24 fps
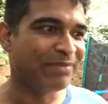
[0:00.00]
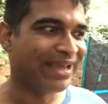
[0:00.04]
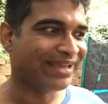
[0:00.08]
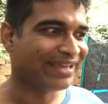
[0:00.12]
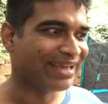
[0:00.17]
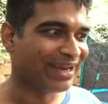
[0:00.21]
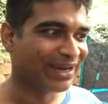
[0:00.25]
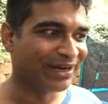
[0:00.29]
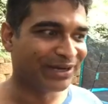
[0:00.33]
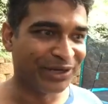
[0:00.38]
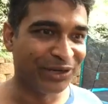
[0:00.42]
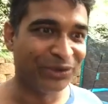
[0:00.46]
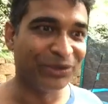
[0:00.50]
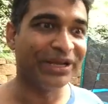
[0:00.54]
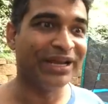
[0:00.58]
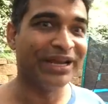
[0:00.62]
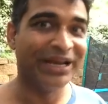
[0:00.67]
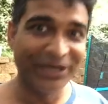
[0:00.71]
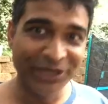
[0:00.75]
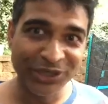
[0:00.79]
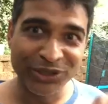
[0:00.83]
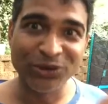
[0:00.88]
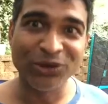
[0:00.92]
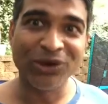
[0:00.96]
making it
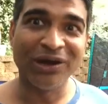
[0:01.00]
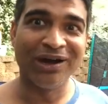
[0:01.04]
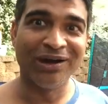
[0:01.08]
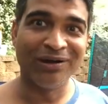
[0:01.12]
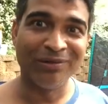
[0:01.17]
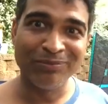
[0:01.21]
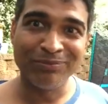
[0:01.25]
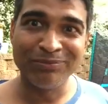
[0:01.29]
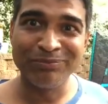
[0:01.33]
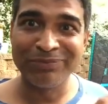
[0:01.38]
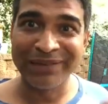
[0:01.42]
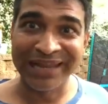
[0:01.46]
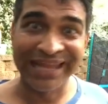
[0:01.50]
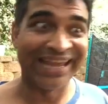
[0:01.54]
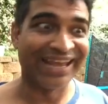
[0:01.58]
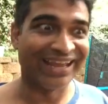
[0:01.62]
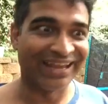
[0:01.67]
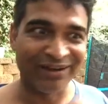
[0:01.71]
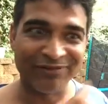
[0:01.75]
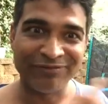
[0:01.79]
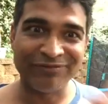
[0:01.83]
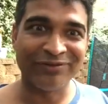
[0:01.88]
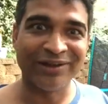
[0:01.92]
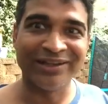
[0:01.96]
into a play,
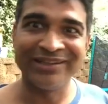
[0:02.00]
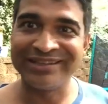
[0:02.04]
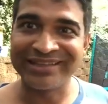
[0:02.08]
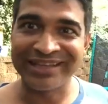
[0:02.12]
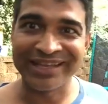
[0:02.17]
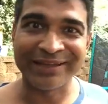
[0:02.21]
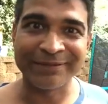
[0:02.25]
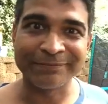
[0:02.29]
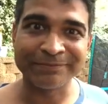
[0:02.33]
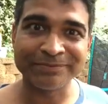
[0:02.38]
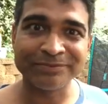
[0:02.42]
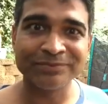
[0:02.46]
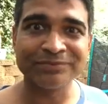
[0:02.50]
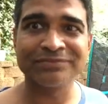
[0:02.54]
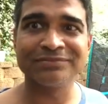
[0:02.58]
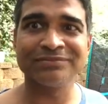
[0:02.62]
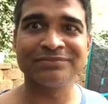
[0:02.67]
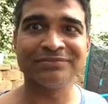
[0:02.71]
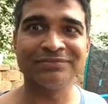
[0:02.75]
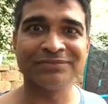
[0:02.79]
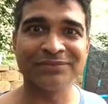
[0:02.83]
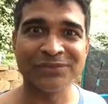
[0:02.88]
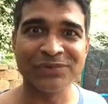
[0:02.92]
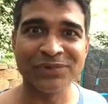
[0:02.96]
a fun thing,
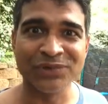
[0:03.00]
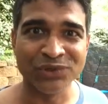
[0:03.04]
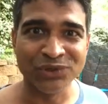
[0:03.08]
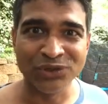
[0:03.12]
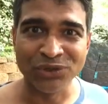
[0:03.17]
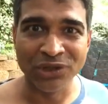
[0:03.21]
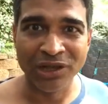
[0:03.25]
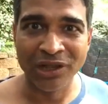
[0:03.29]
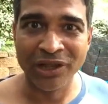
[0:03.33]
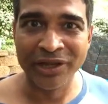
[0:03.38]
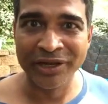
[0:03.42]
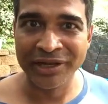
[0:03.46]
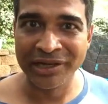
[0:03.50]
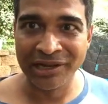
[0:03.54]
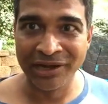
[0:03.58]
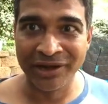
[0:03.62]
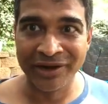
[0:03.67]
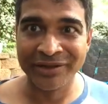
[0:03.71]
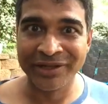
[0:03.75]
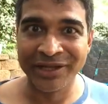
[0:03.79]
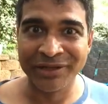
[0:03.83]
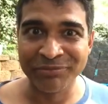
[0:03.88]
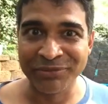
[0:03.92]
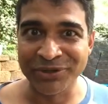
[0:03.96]
you're
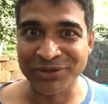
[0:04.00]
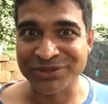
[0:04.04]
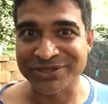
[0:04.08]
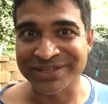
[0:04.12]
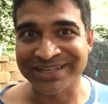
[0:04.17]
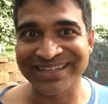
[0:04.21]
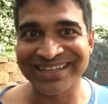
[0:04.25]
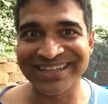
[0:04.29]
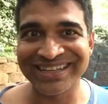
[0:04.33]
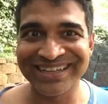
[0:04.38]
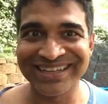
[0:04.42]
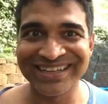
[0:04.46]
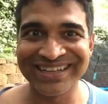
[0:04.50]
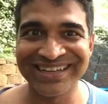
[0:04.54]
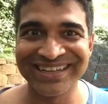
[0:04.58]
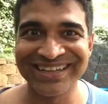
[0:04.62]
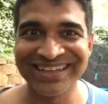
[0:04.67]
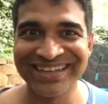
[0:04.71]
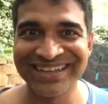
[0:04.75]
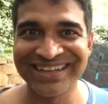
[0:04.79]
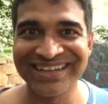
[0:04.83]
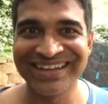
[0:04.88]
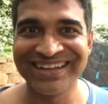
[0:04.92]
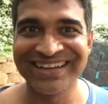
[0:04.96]
learning music.
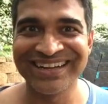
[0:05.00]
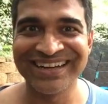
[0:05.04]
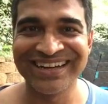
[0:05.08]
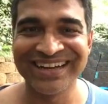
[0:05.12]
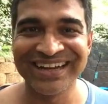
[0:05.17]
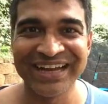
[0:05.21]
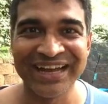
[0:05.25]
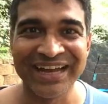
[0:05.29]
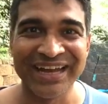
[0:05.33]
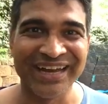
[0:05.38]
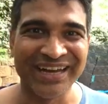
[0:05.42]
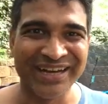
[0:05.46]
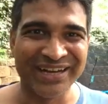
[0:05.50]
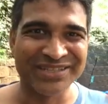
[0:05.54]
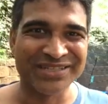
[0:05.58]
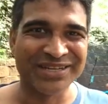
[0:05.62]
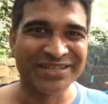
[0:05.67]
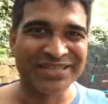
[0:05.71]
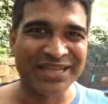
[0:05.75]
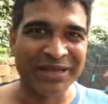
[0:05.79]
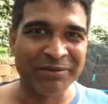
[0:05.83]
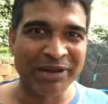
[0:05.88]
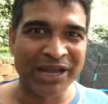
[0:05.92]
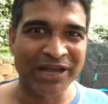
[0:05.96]
It
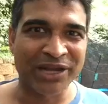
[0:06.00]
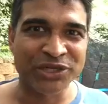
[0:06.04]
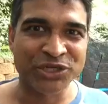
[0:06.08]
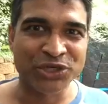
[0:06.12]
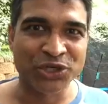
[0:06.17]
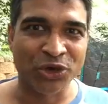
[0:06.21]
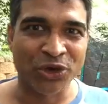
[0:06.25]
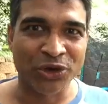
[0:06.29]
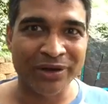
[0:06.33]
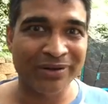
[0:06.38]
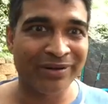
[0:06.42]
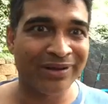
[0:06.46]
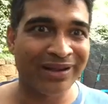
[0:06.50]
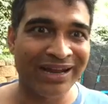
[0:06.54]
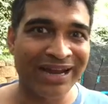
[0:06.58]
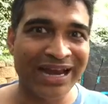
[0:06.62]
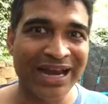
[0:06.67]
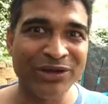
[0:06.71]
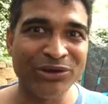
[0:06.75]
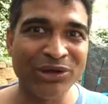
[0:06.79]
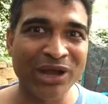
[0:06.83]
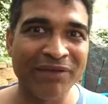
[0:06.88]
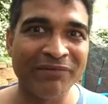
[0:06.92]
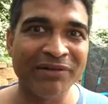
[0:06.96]
doesn't seem like a chore,
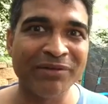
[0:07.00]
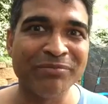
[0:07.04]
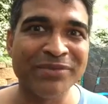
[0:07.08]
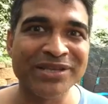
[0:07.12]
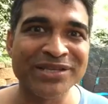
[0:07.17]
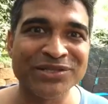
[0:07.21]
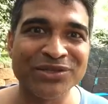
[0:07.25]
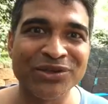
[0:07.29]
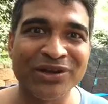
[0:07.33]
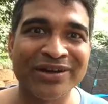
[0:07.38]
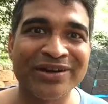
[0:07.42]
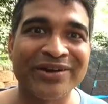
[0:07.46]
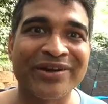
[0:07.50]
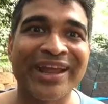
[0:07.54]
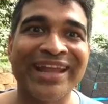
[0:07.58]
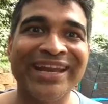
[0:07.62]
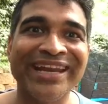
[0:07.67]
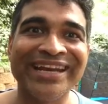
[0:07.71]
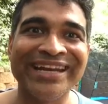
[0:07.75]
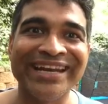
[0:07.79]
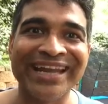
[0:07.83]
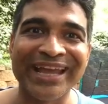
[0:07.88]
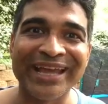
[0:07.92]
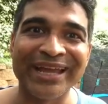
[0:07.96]
and you haven't missed your
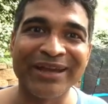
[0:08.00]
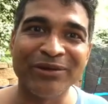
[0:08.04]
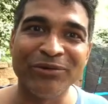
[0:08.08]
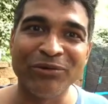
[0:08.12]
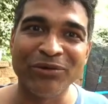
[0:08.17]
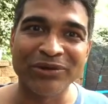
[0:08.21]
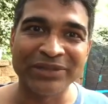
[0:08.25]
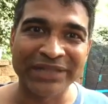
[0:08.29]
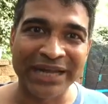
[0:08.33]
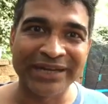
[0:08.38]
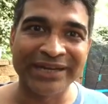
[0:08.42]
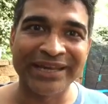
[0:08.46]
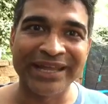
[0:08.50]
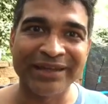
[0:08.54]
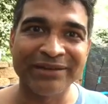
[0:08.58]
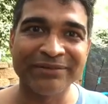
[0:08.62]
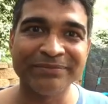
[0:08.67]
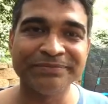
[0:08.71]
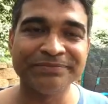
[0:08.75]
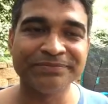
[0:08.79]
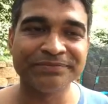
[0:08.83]
training day that day.